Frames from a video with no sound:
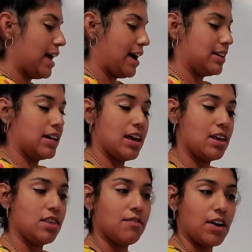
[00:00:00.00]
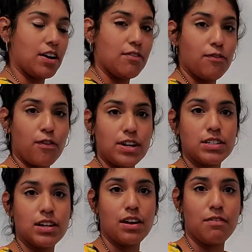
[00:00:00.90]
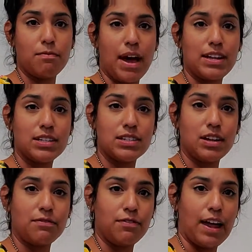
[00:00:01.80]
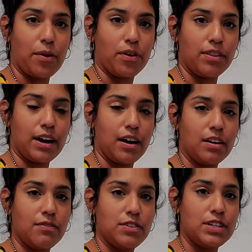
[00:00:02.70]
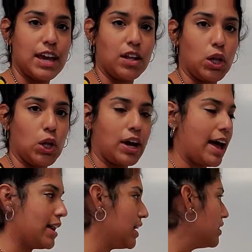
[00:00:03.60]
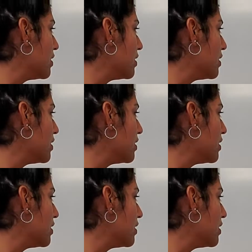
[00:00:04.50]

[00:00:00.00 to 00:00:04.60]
at the very front of my sunflower there, if you take a look at it,